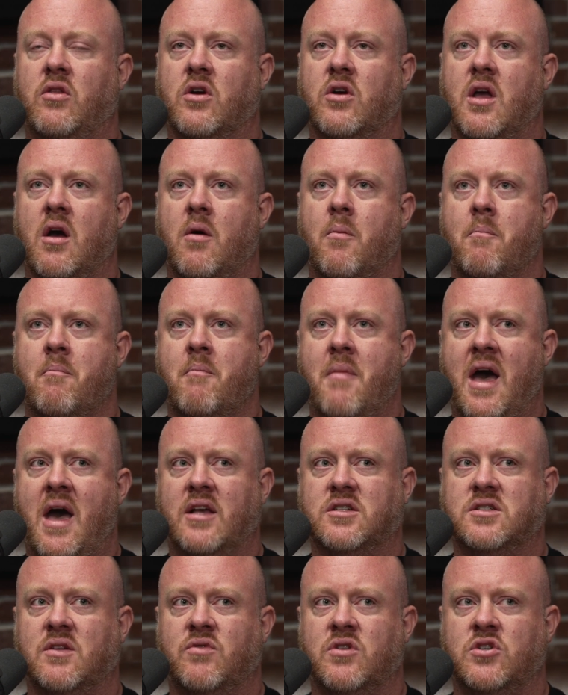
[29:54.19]
look how
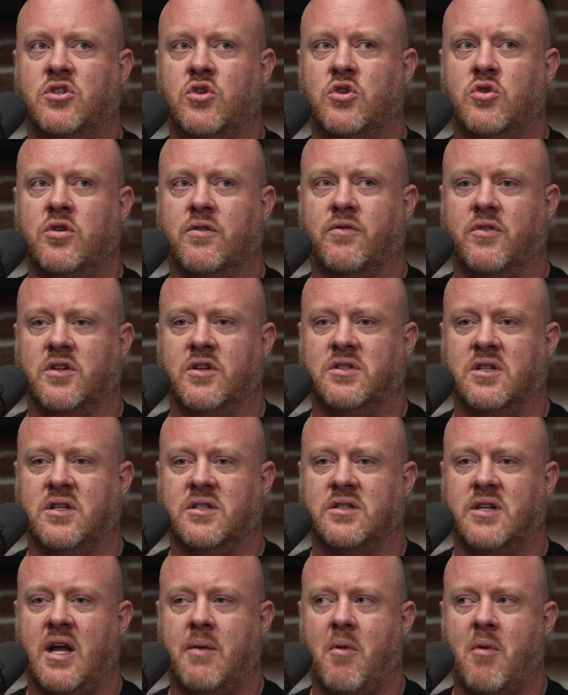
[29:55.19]
massive this universe is.
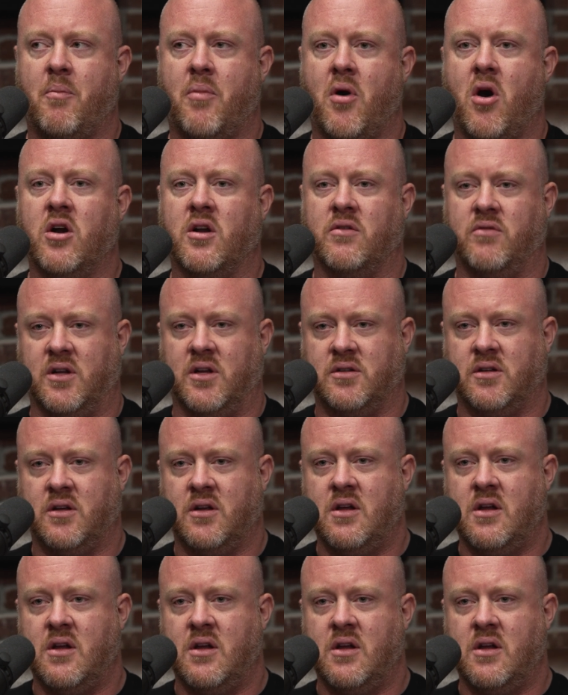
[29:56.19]
And I'm a part of it.